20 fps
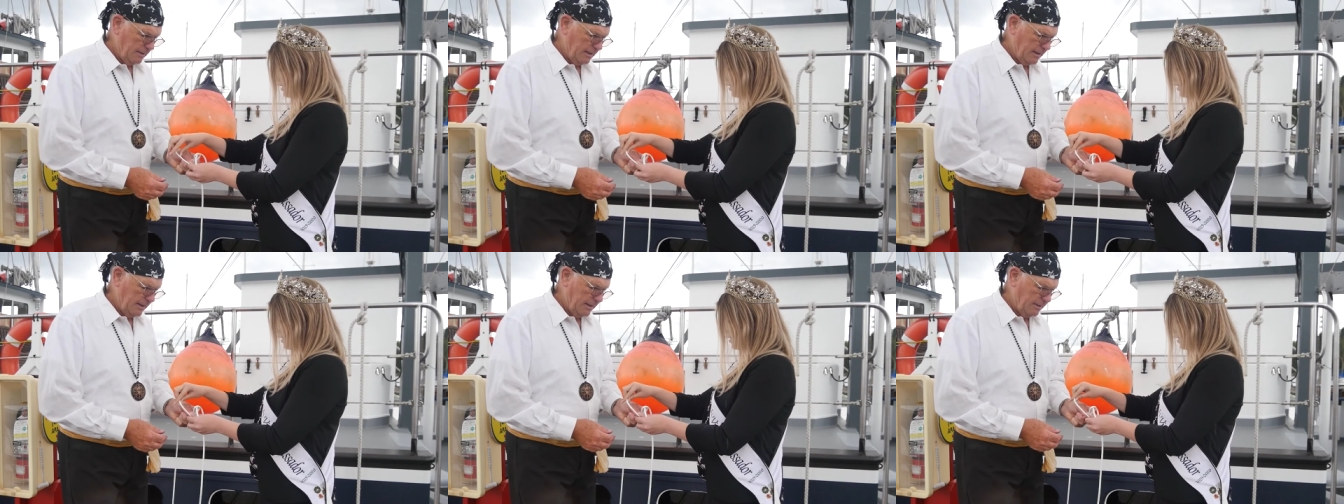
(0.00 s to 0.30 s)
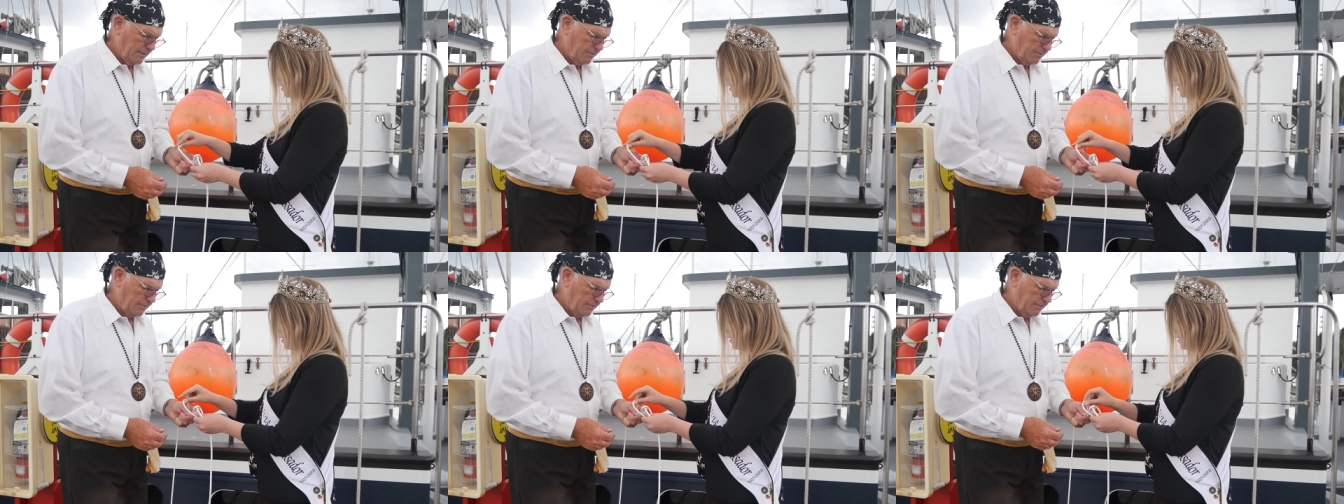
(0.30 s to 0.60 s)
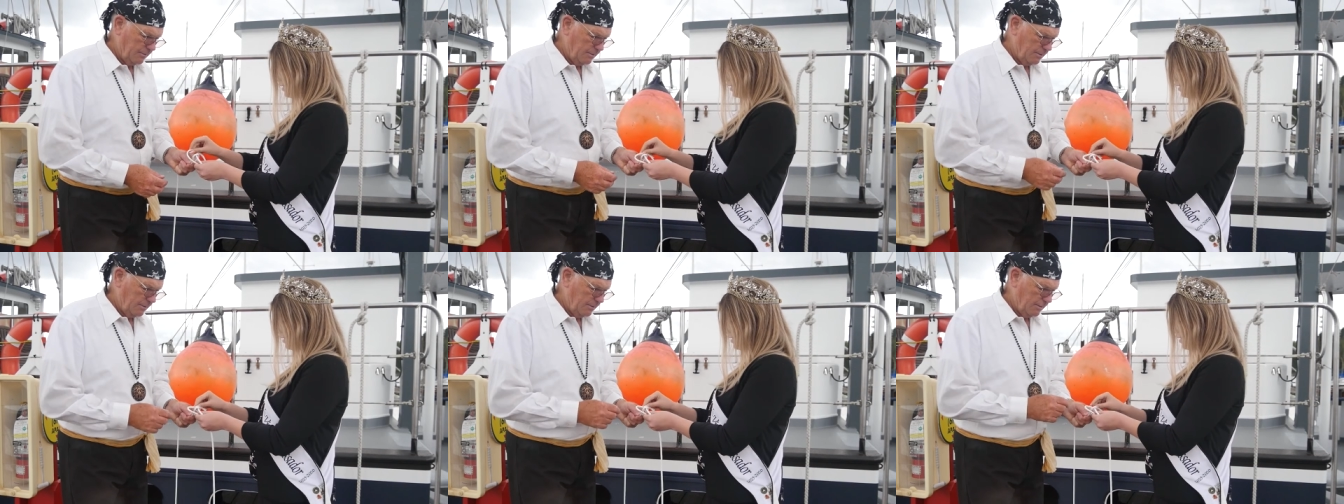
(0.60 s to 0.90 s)
And
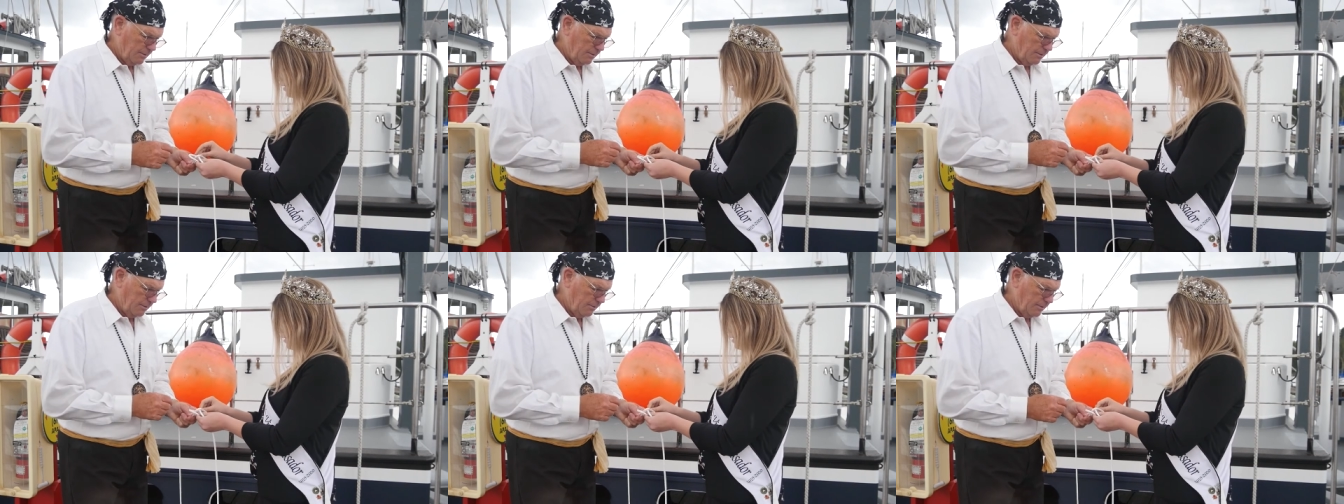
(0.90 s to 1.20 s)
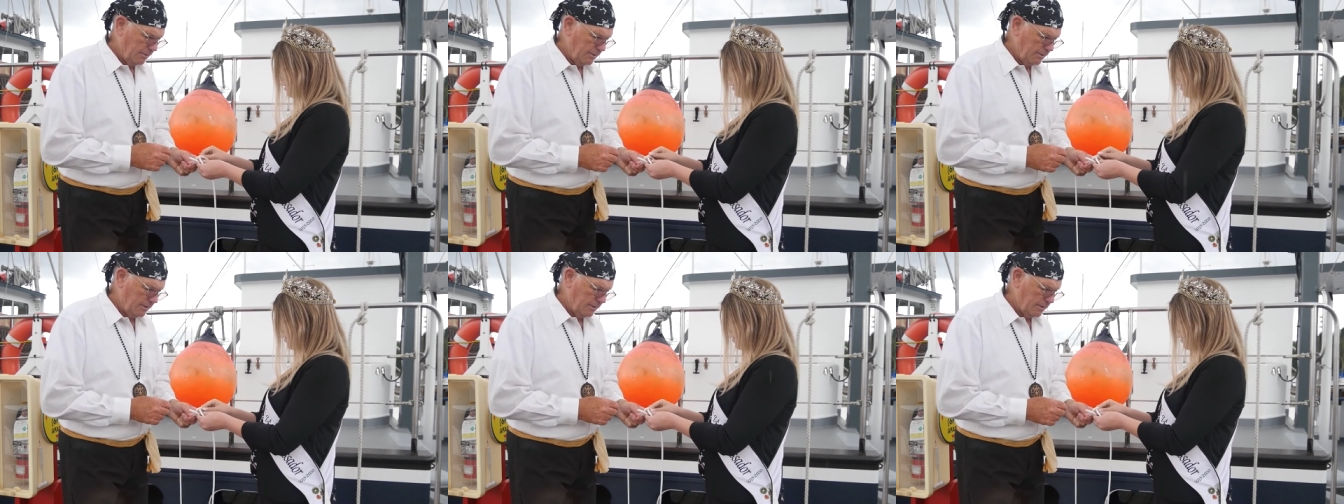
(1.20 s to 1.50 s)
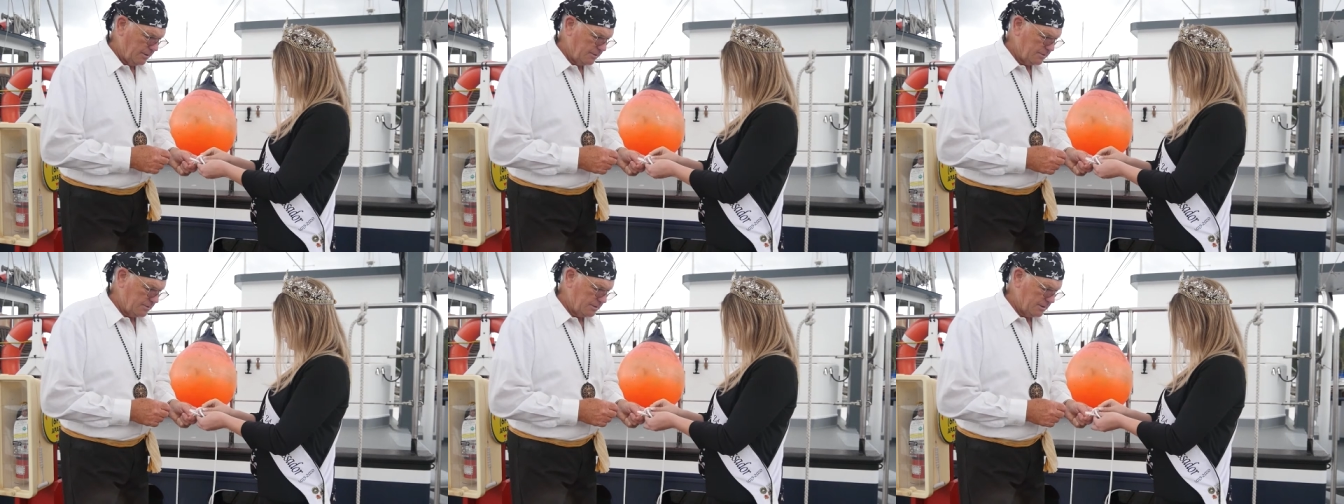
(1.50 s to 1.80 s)

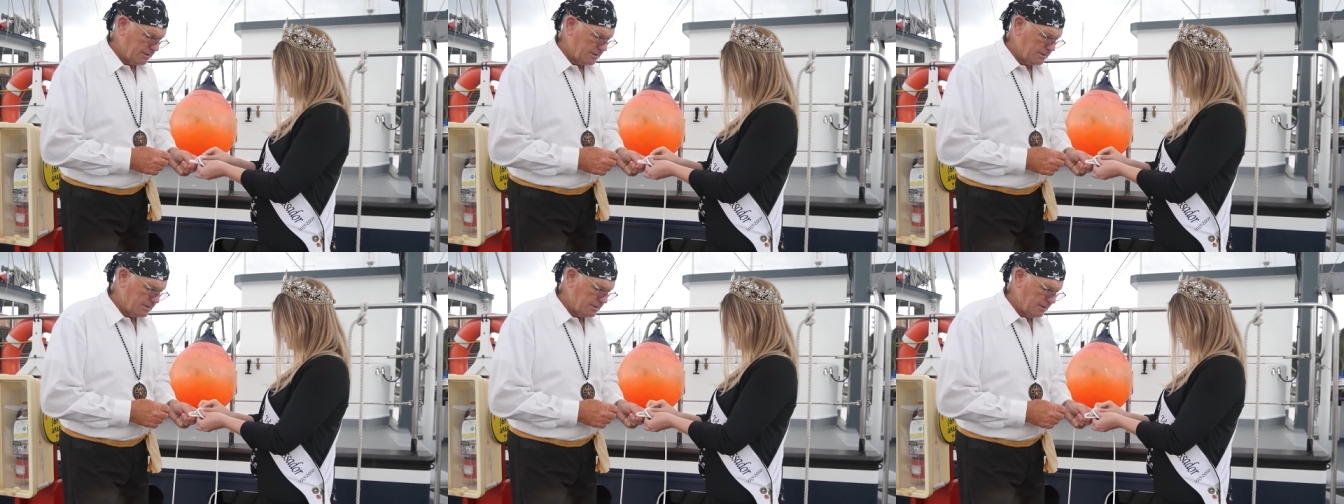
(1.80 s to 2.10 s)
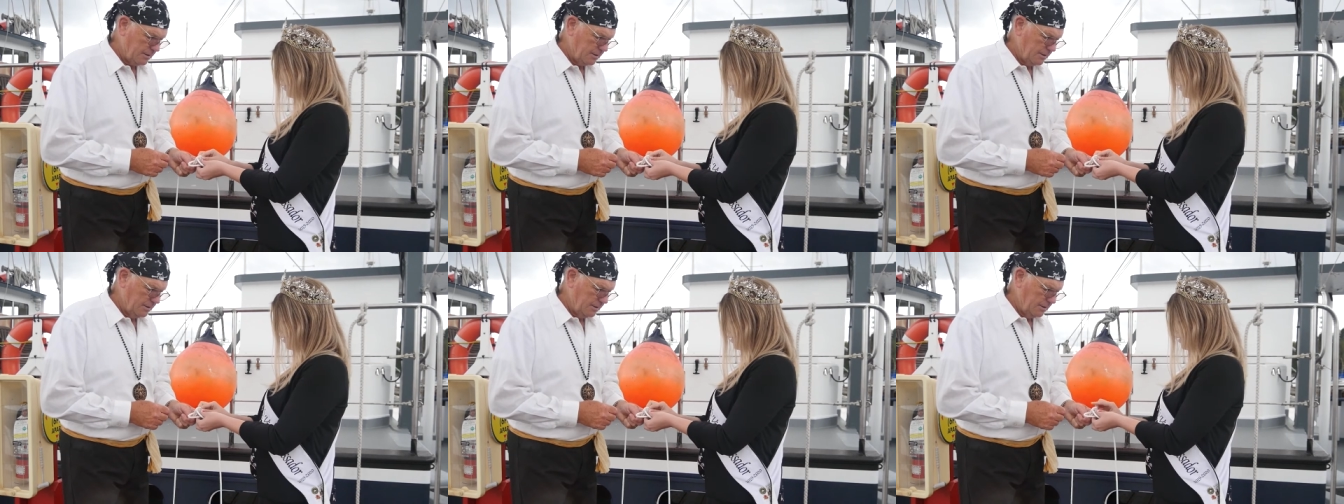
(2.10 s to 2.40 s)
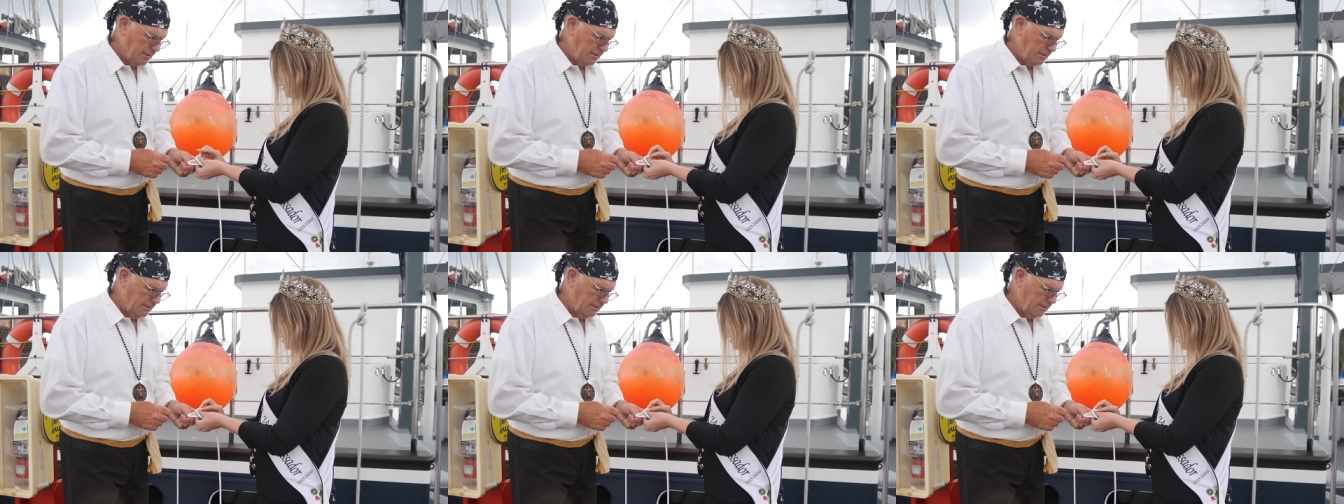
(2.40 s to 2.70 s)
there's the
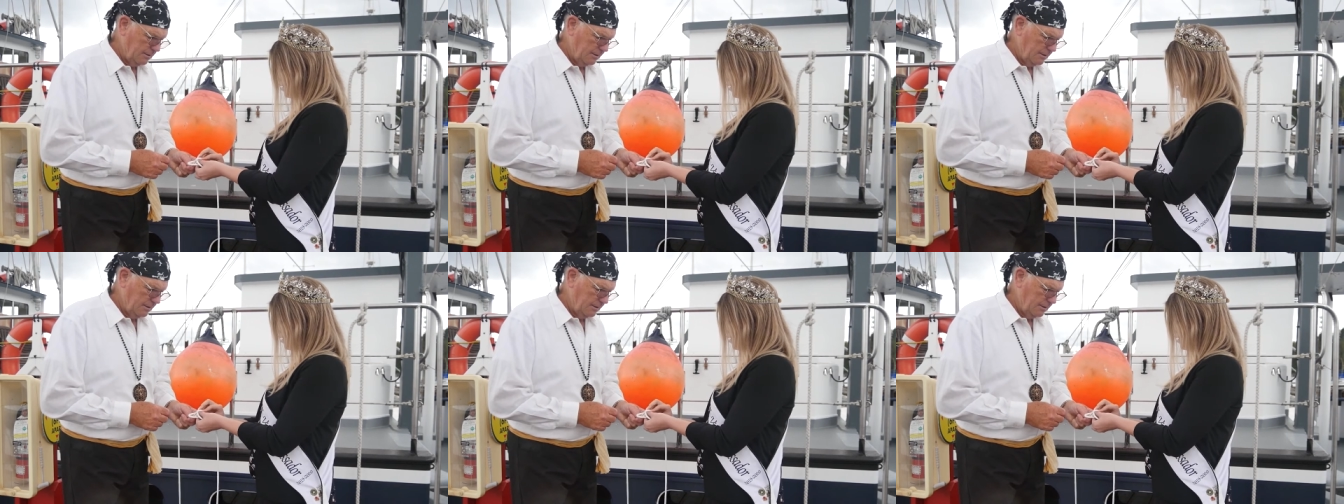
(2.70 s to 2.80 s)
single.